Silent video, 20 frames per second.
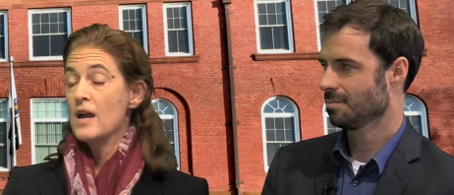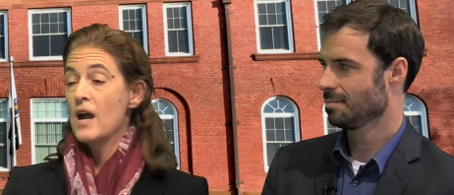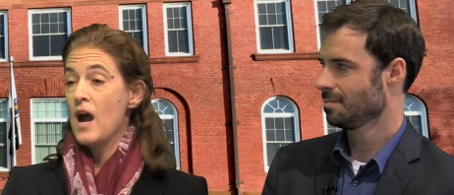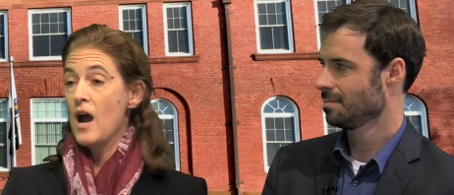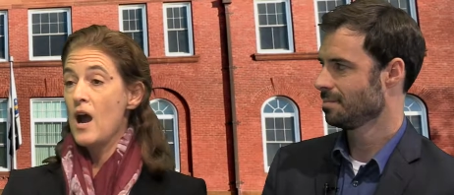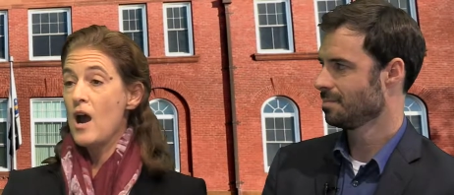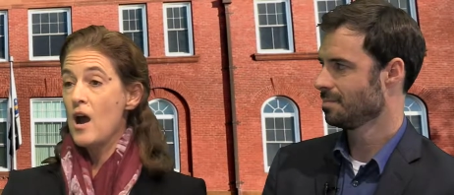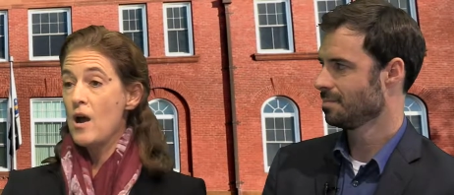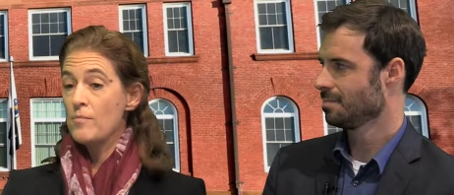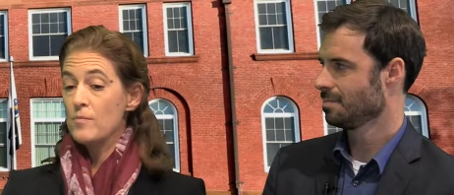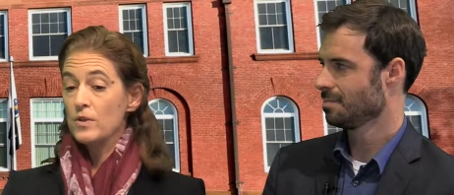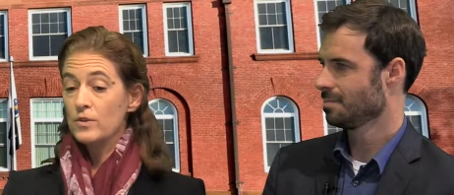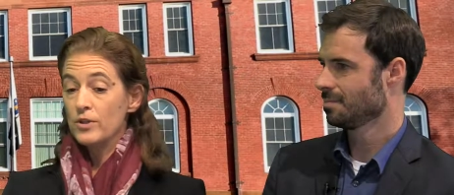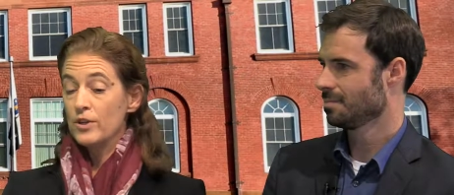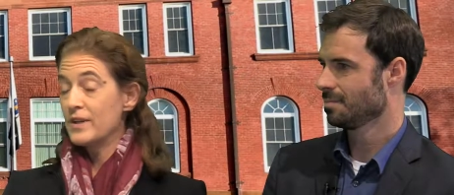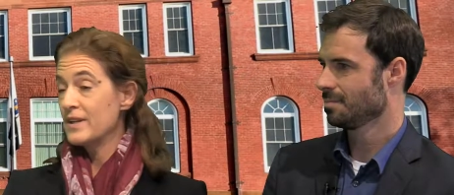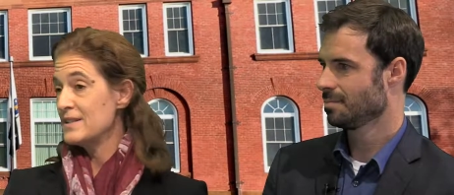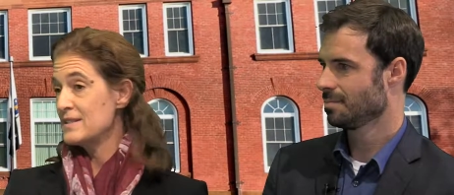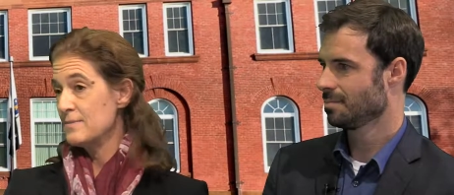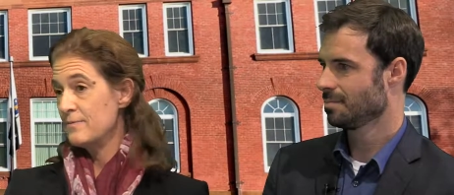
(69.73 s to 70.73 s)
Speaker 1: um,
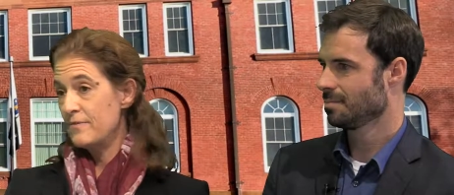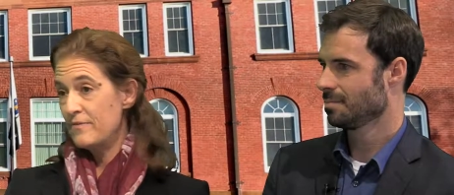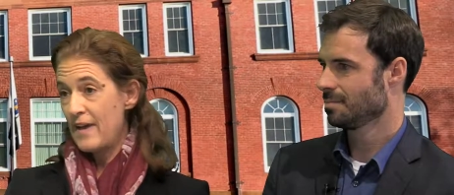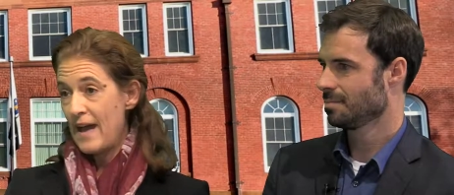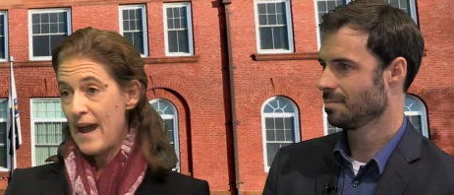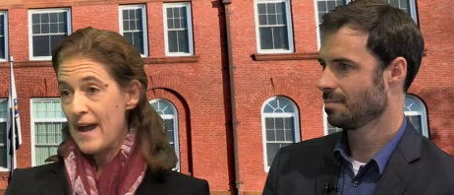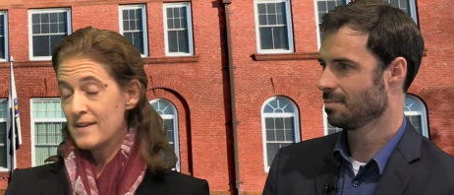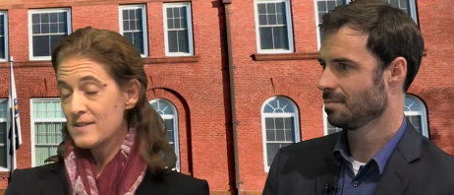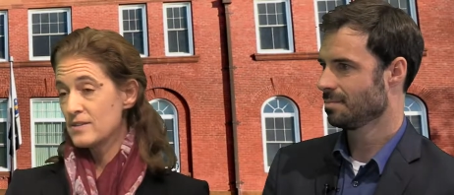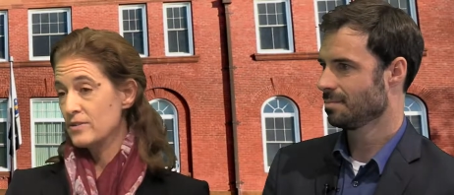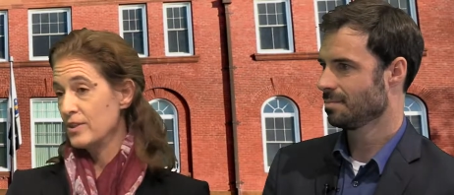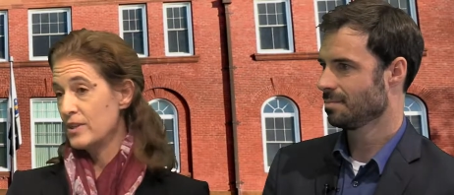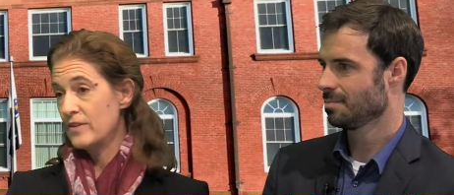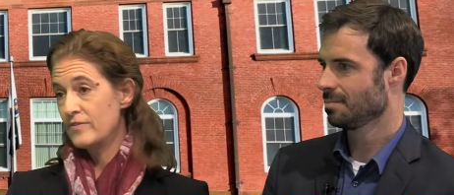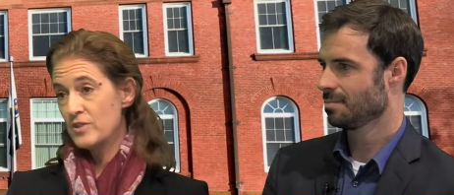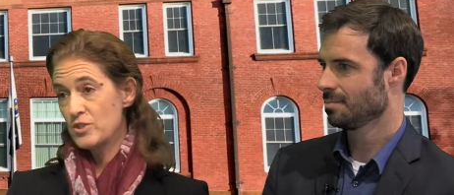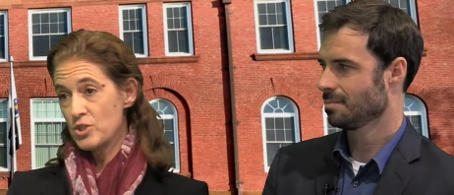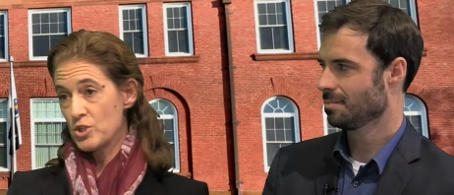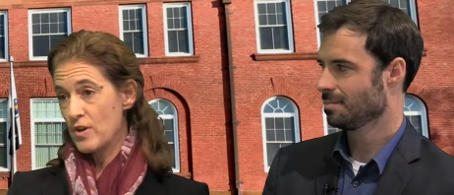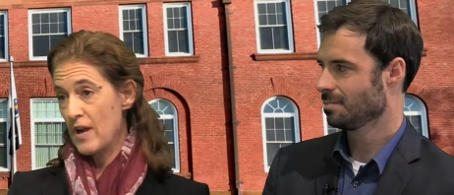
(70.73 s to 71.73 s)
look at some facts, look at
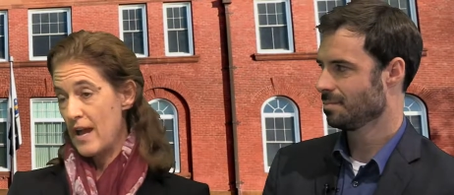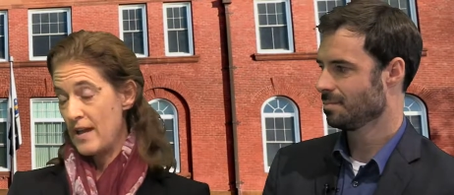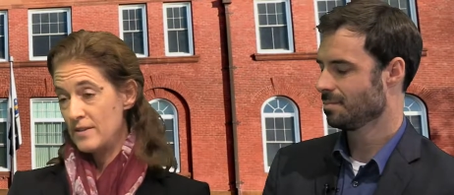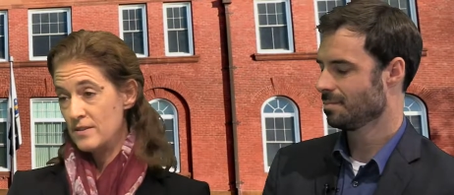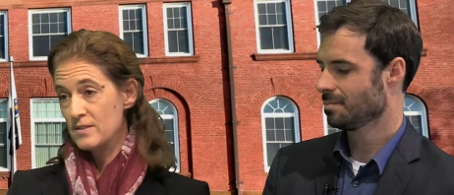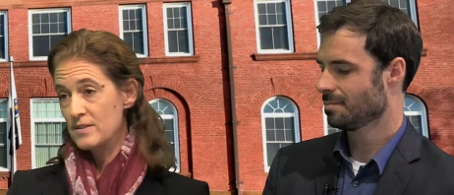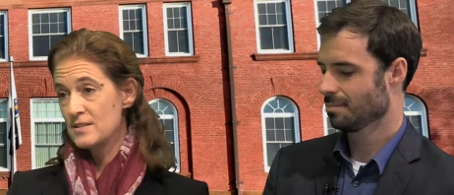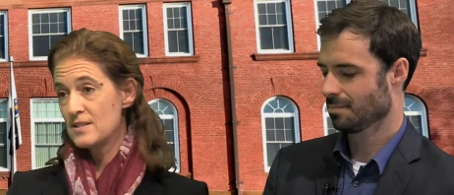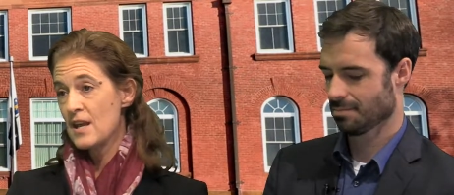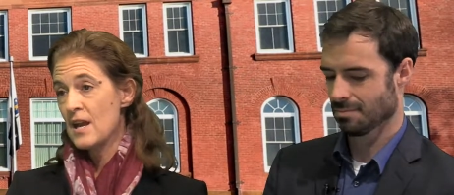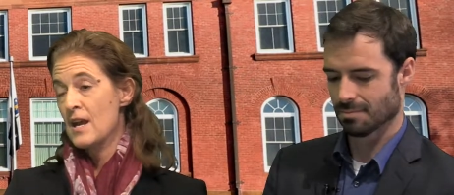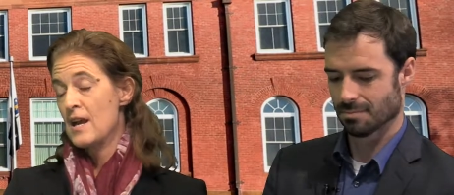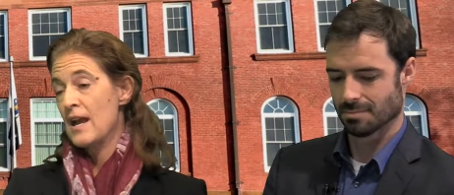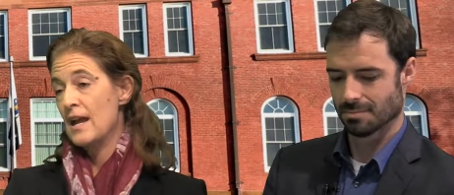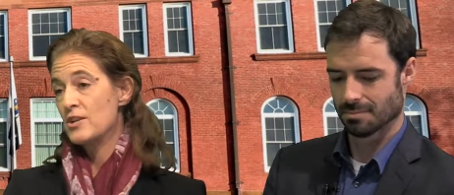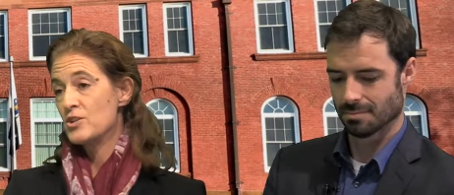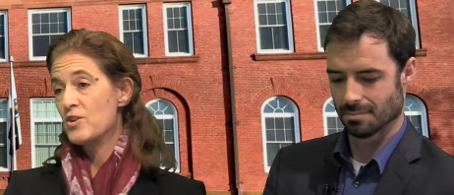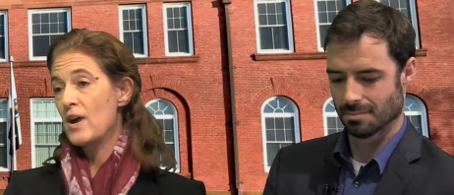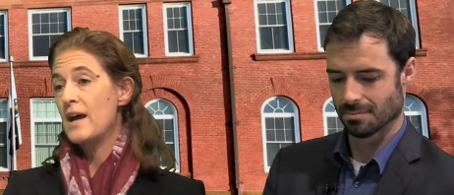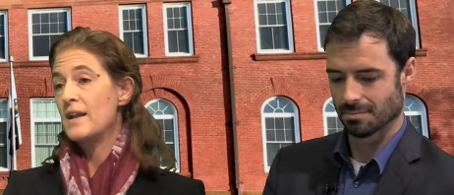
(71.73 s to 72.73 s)
the trends,
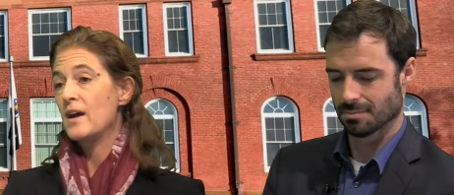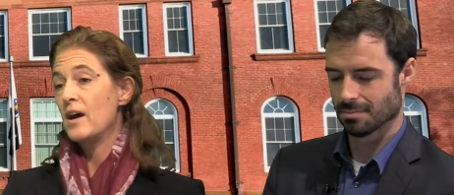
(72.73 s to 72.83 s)
and try to